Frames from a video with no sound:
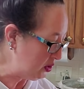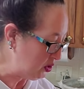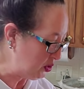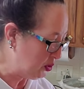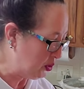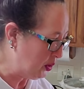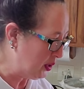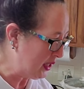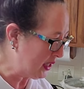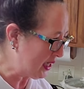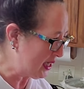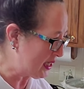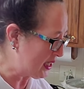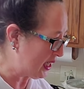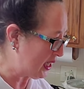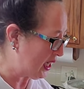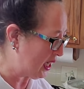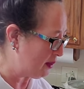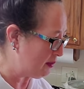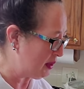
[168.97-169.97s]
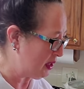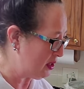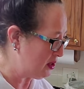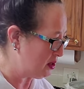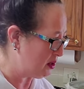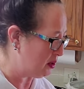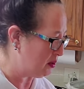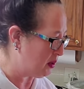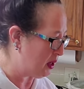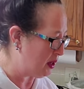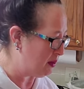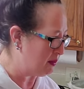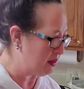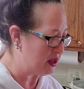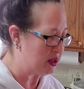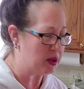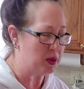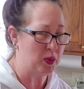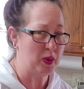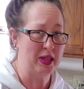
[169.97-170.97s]
So like I said, I'm gonna do on the
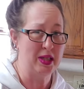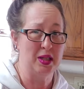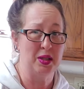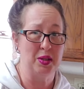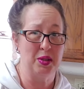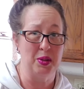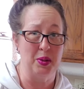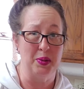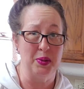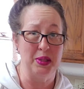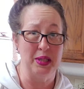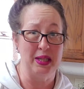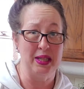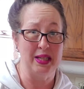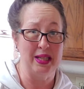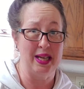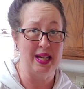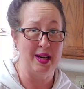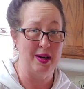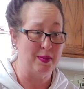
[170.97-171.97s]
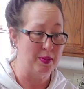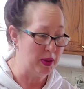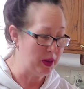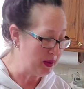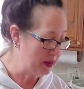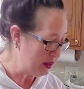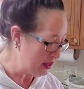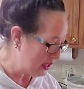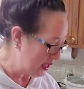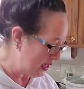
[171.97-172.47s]
sweet salted caramel.